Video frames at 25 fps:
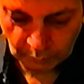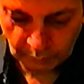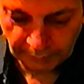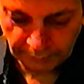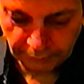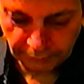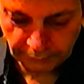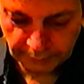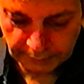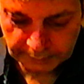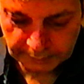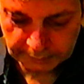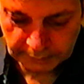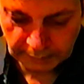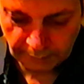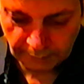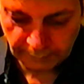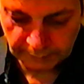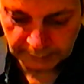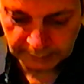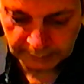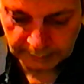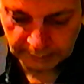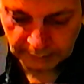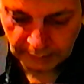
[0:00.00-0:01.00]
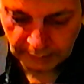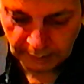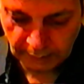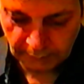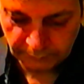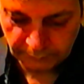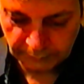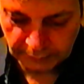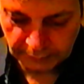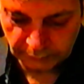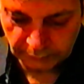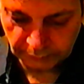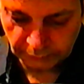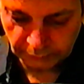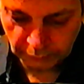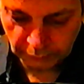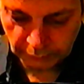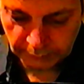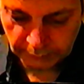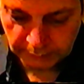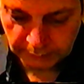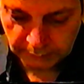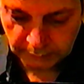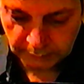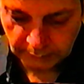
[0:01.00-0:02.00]
137 can have
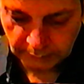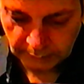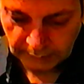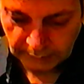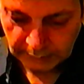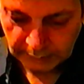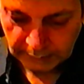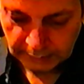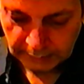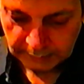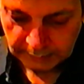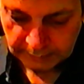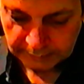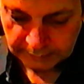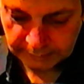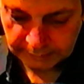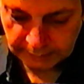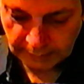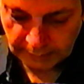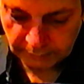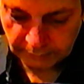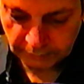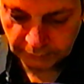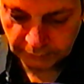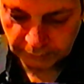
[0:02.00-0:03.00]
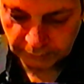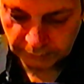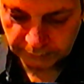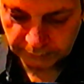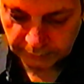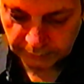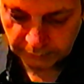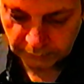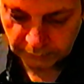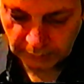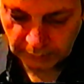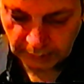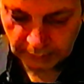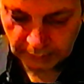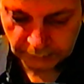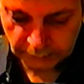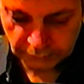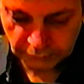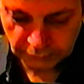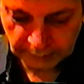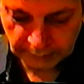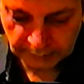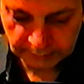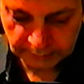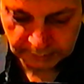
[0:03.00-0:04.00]
internal sensors, not
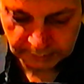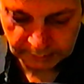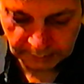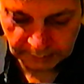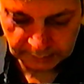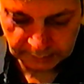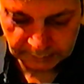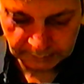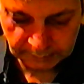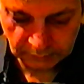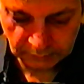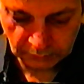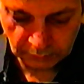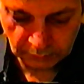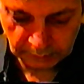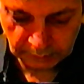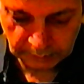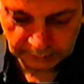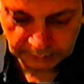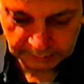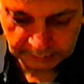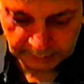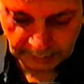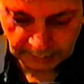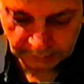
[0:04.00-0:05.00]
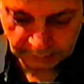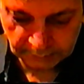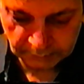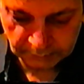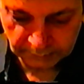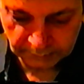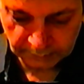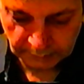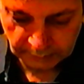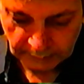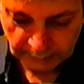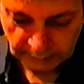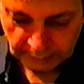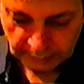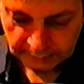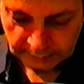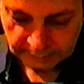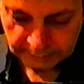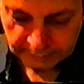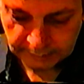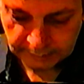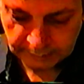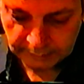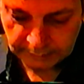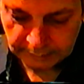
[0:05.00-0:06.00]
just external sensors.
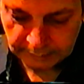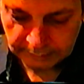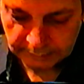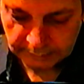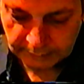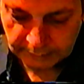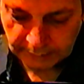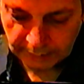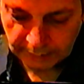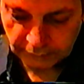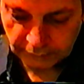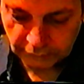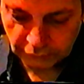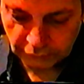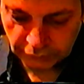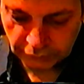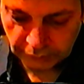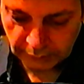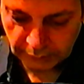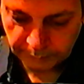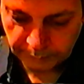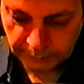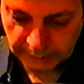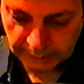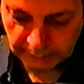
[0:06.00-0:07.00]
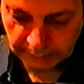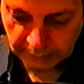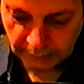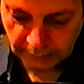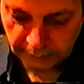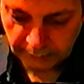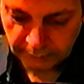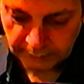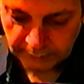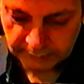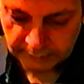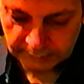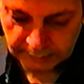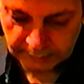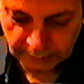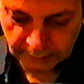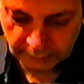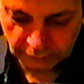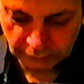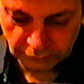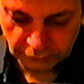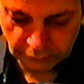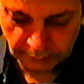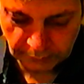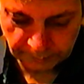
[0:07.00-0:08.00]
See inside ship and hear
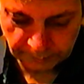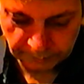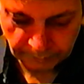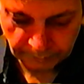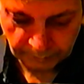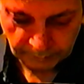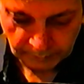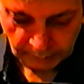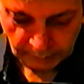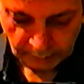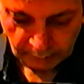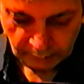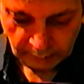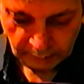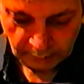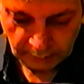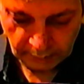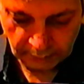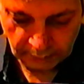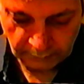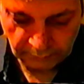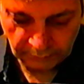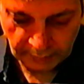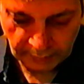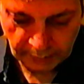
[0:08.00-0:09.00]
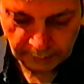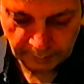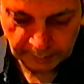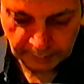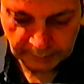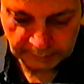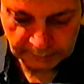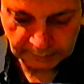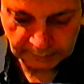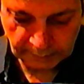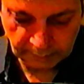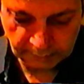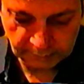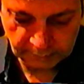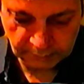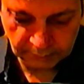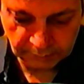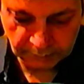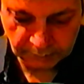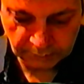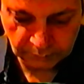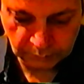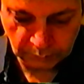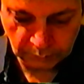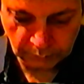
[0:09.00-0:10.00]
inside ship. Environment
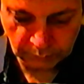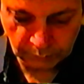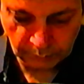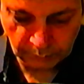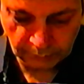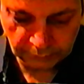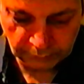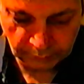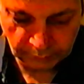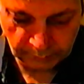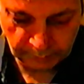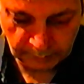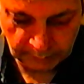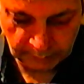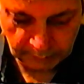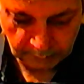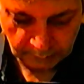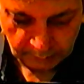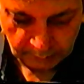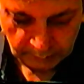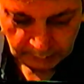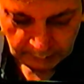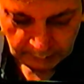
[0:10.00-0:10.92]
sensors too, question mark.